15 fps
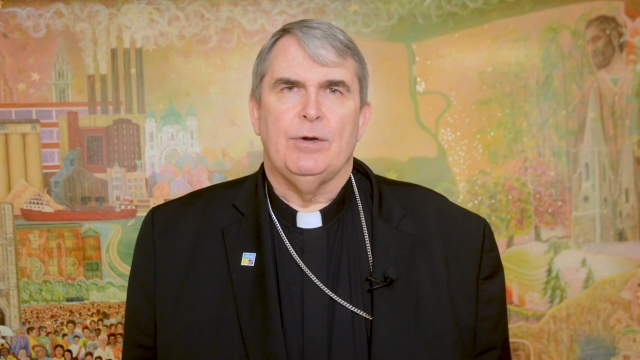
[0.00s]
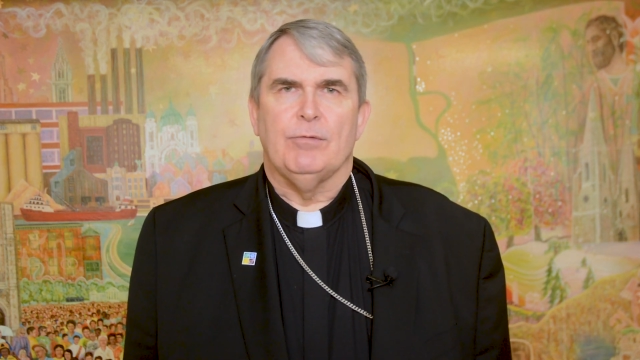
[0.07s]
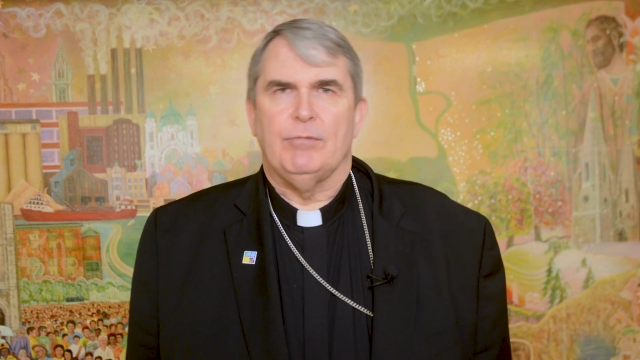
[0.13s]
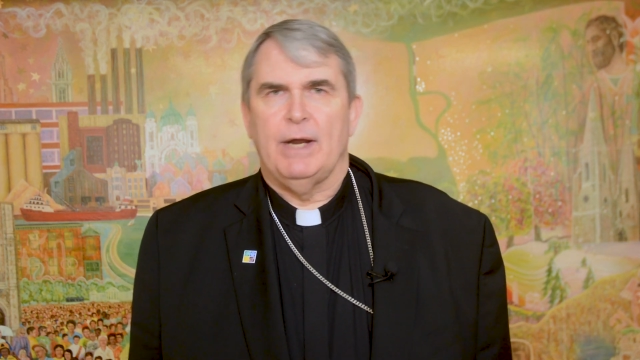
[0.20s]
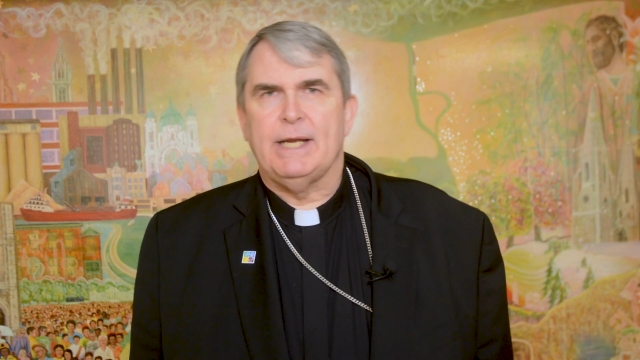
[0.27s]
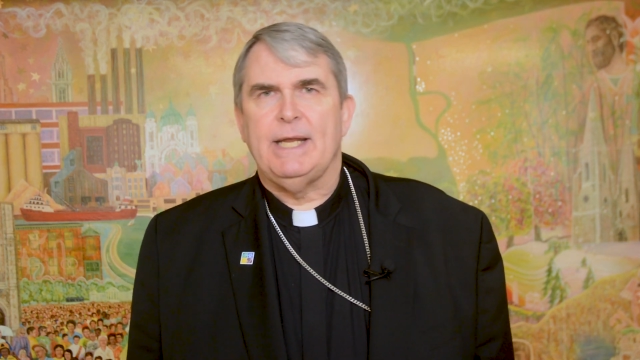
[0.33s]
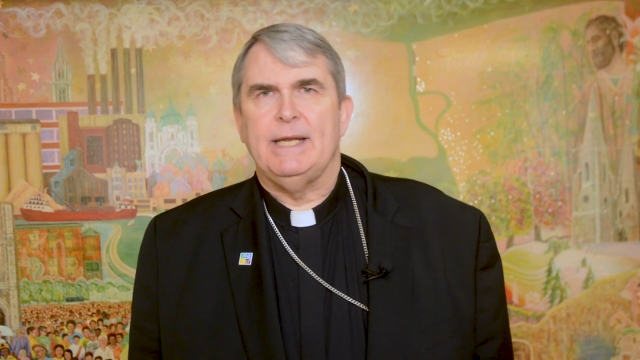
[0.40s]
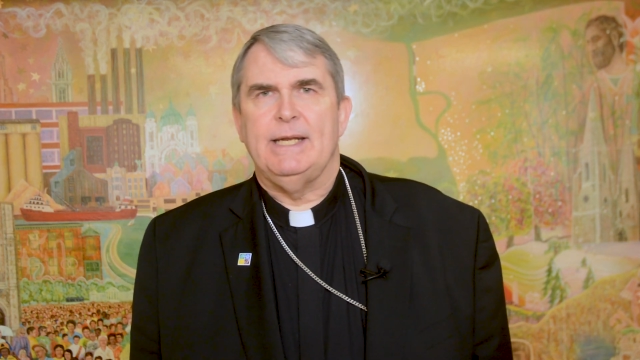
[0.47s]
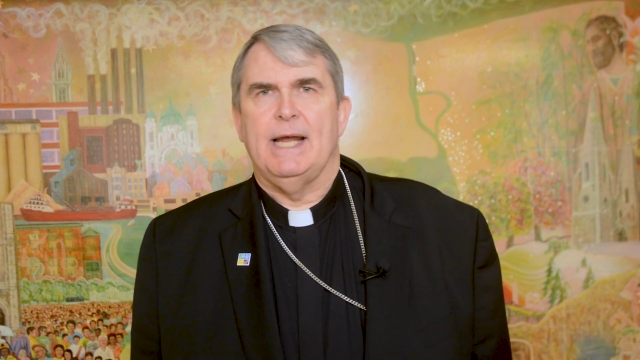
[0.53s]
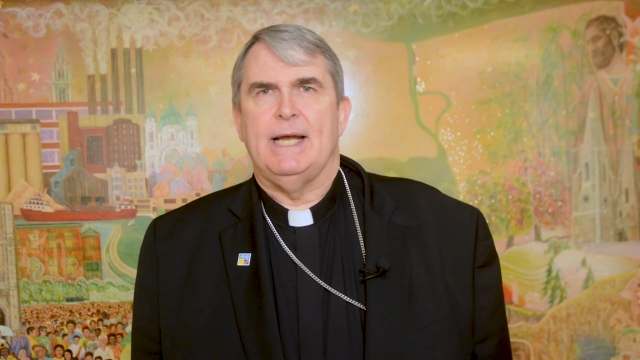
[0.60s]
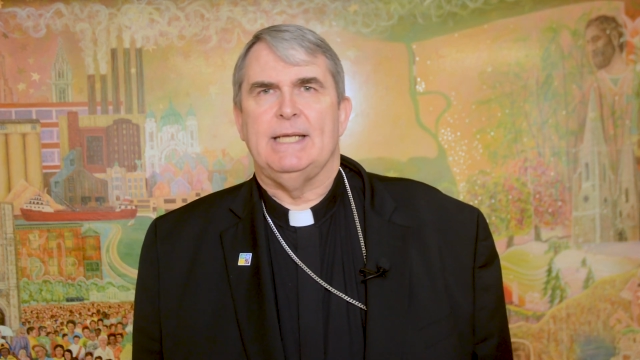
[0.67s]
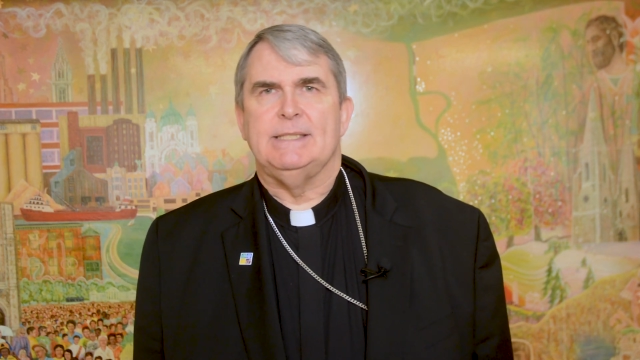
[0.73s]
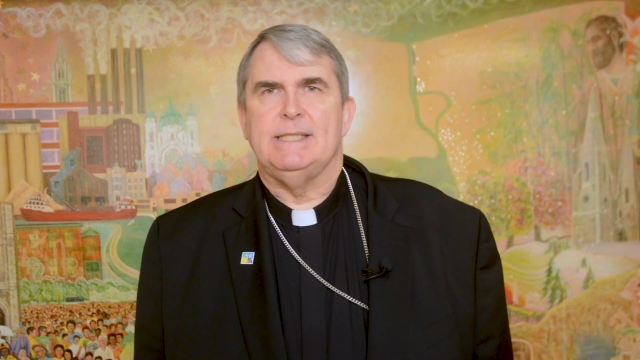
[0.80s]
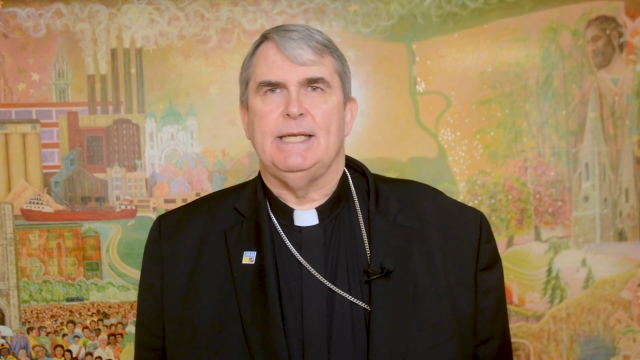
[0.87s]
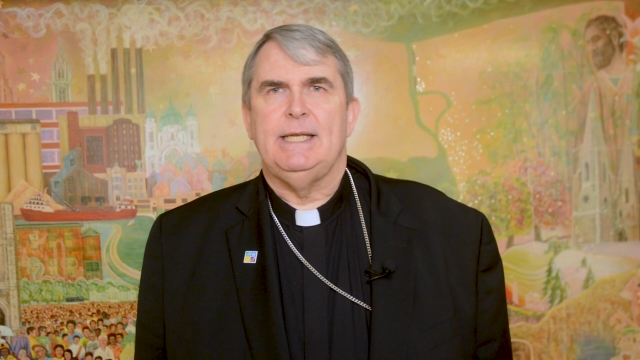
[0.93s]

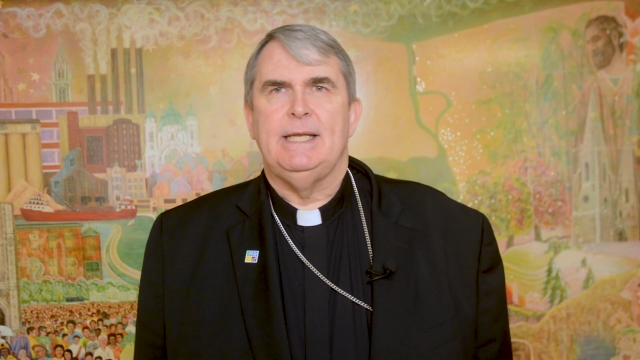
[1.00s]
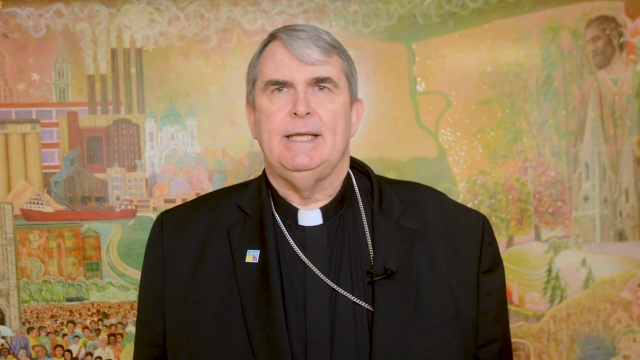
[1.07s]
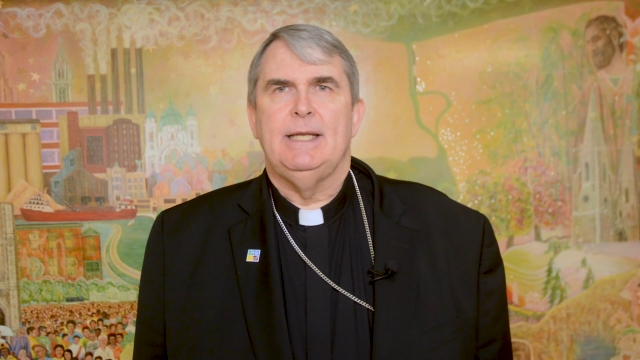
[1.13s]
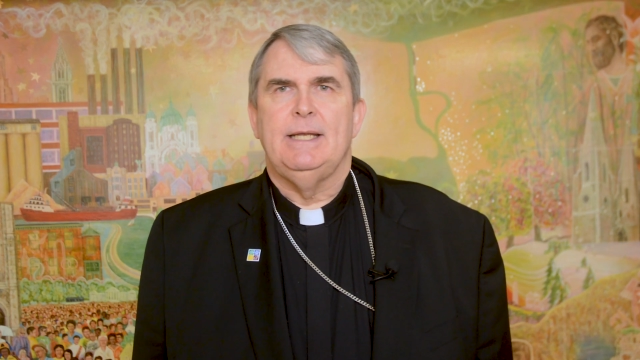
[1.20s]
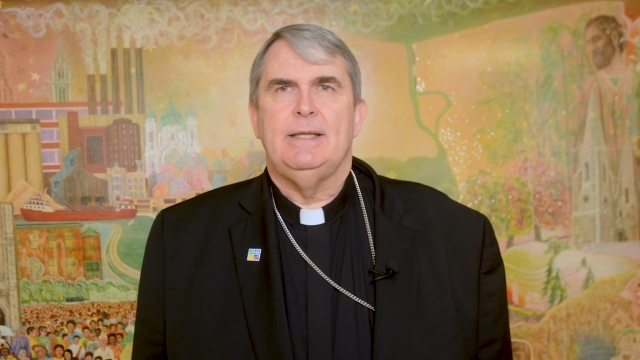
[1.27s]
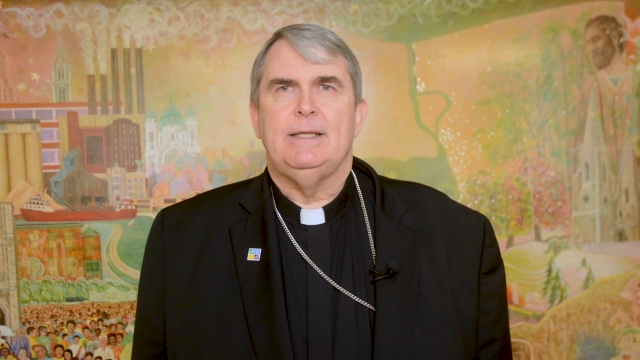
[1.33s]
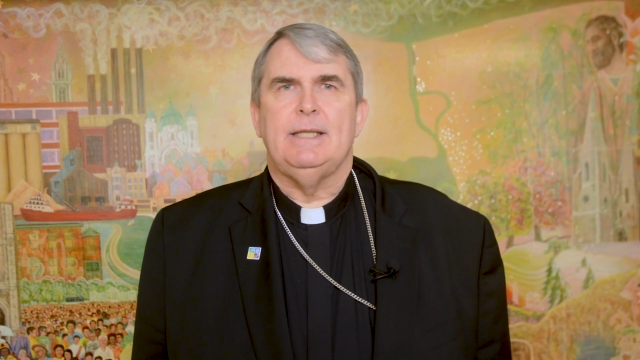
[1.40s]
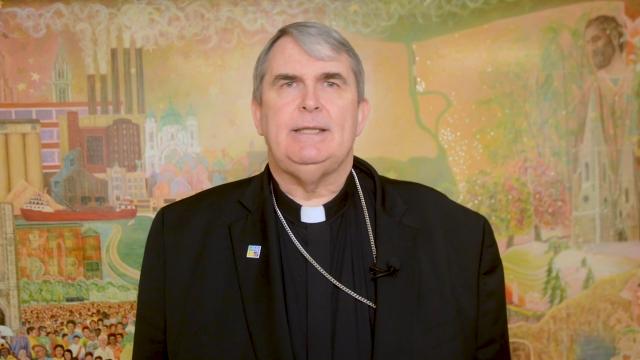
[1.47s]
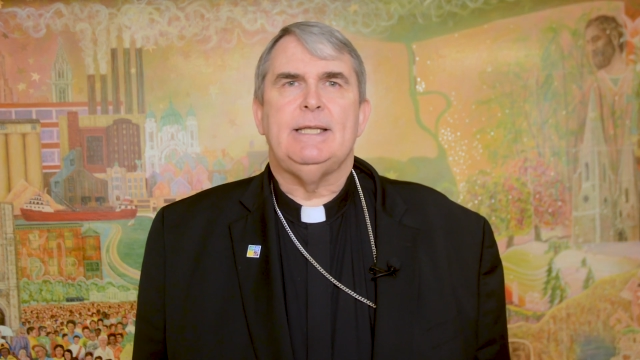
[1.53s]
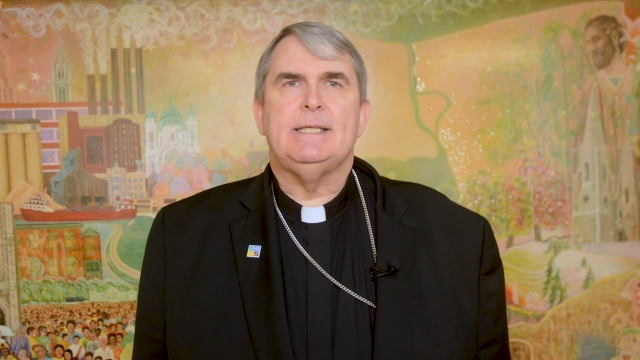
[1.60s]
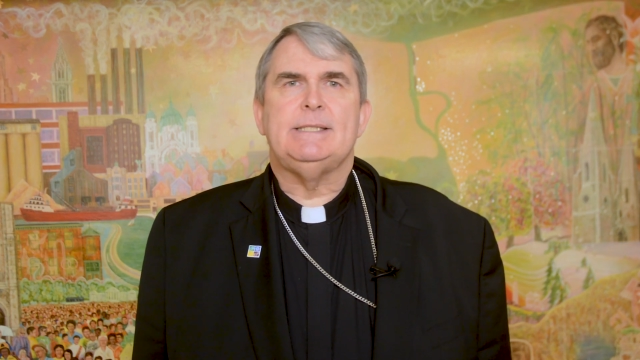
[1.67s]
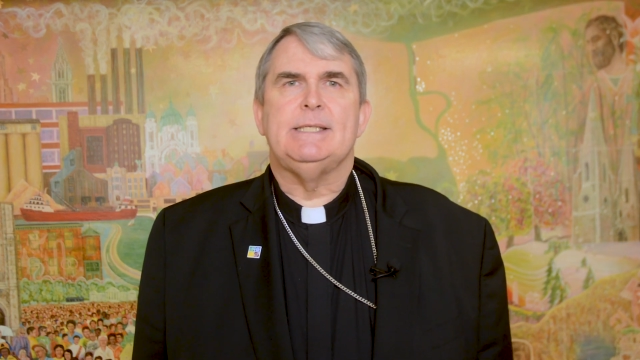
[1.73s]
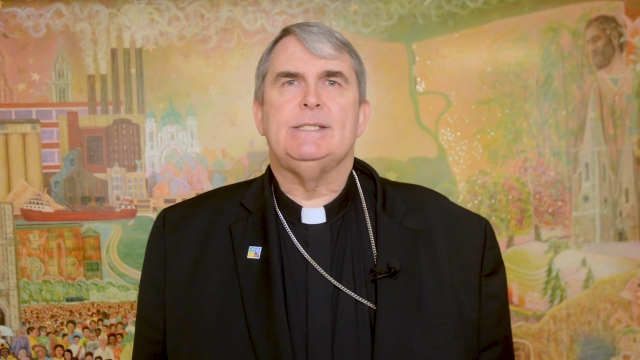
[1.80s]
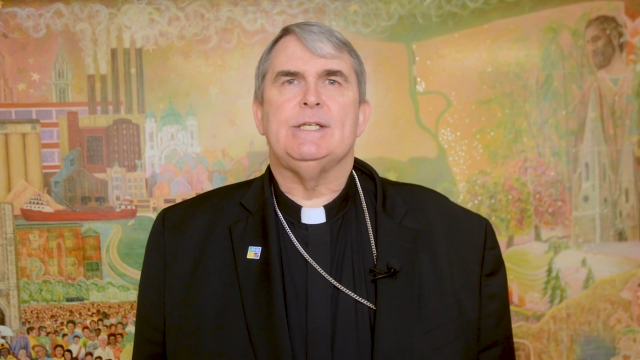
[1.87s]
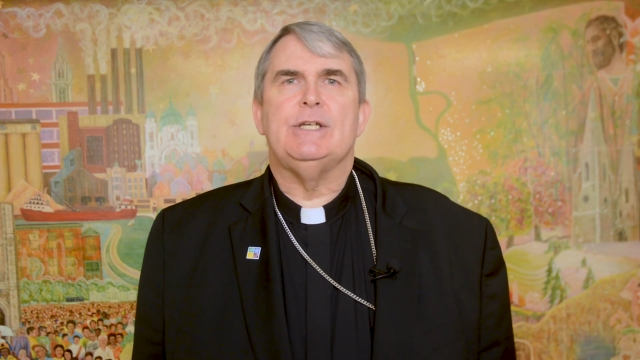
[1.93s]
recognizing that
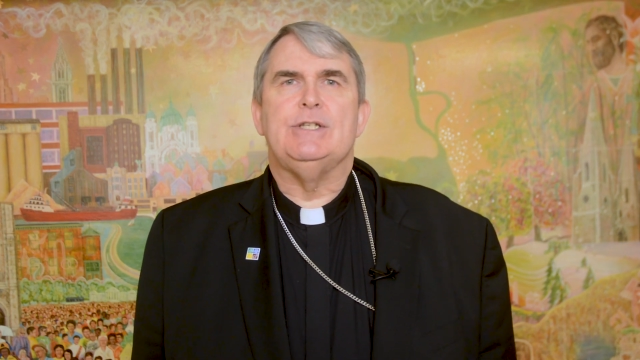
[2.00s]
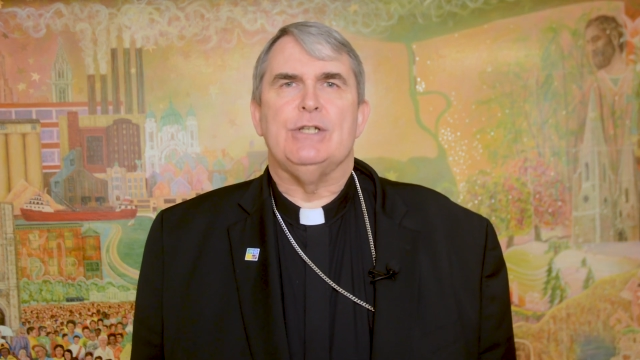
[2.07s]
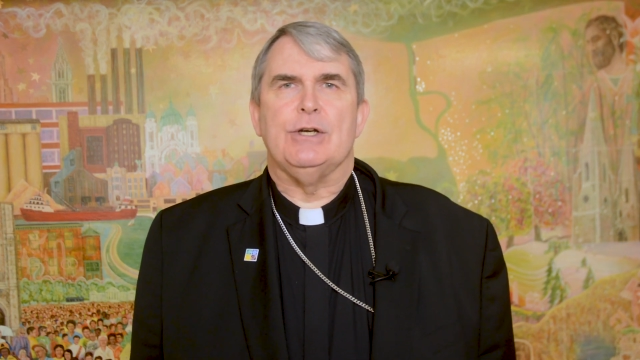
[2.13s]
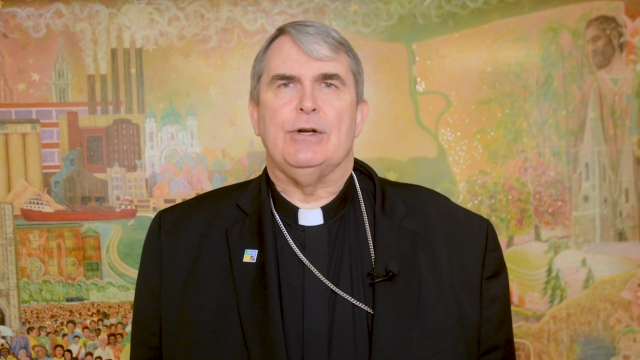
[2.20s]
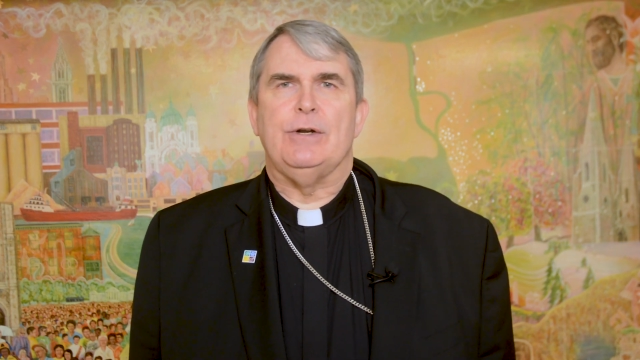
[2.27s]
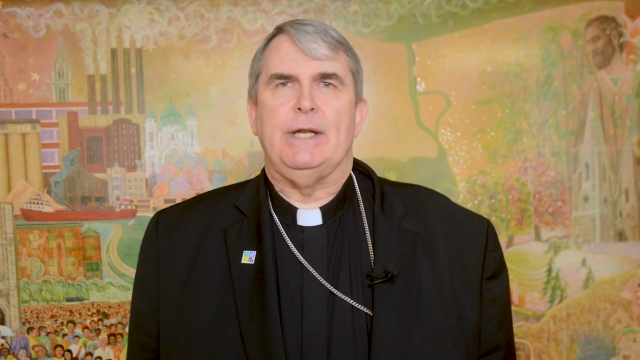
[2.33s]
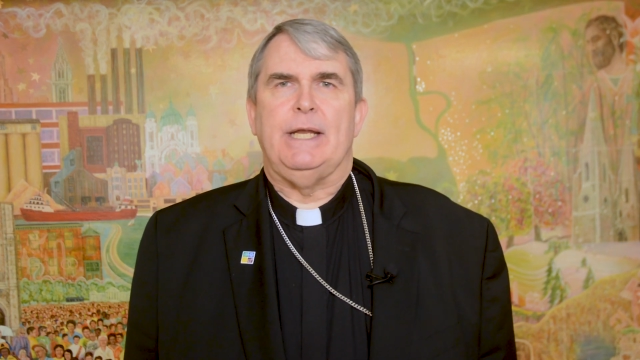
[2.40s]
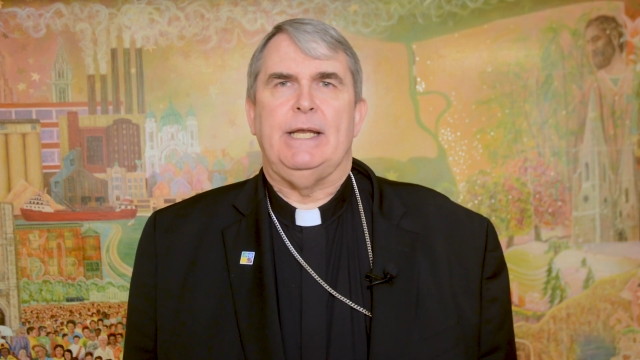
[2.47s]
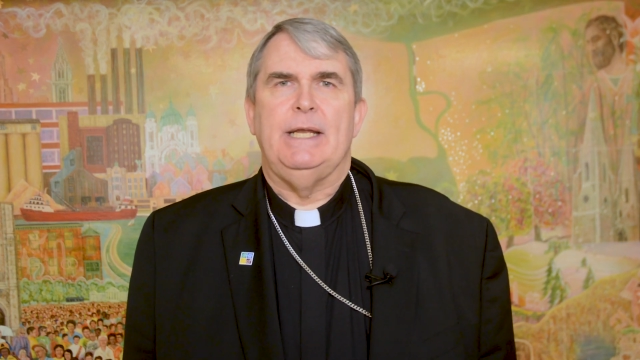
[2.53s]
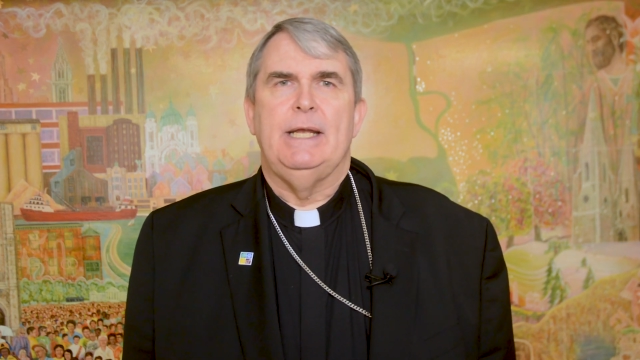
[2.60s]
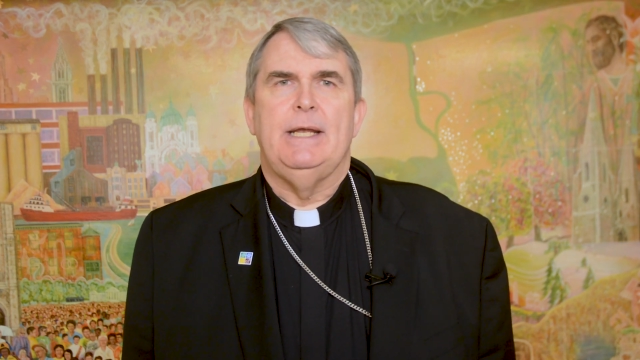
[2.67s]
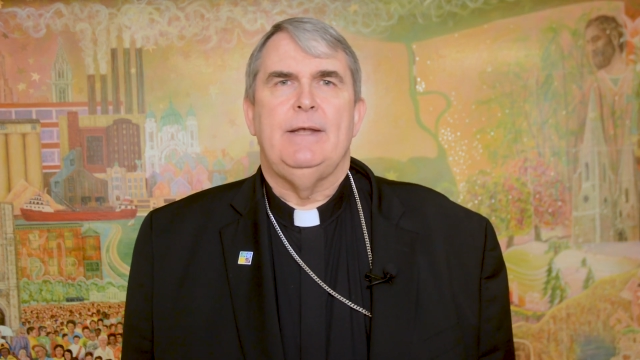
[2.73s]
this is a journey